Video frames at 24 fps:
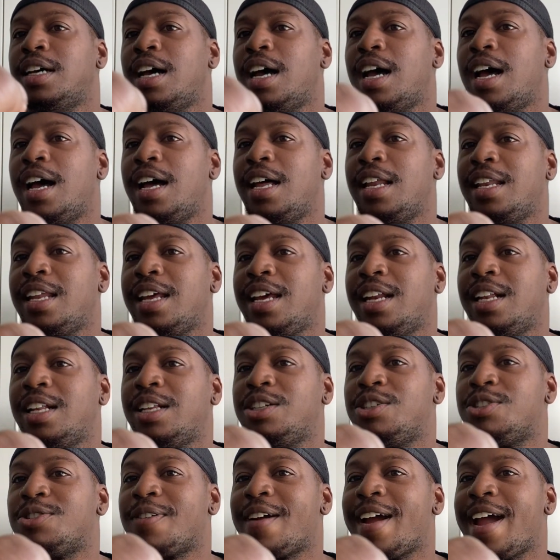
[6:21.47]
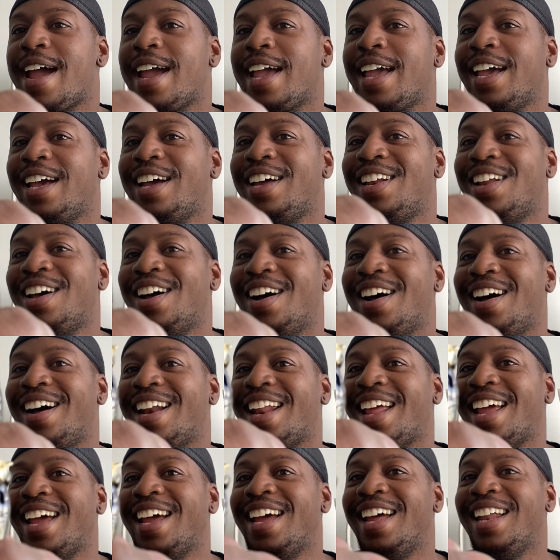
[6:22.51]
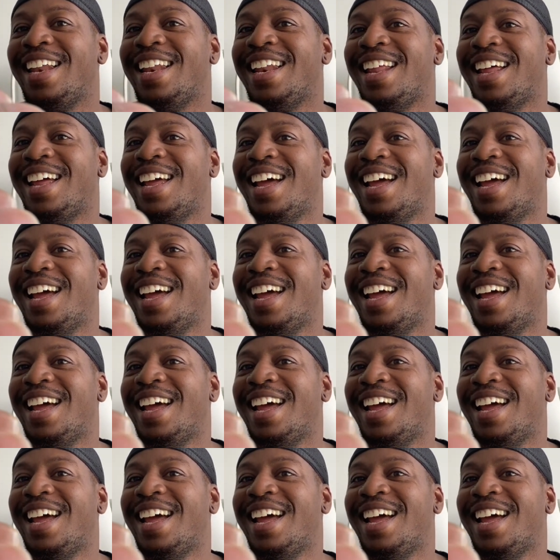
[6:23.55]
a little dragon on it.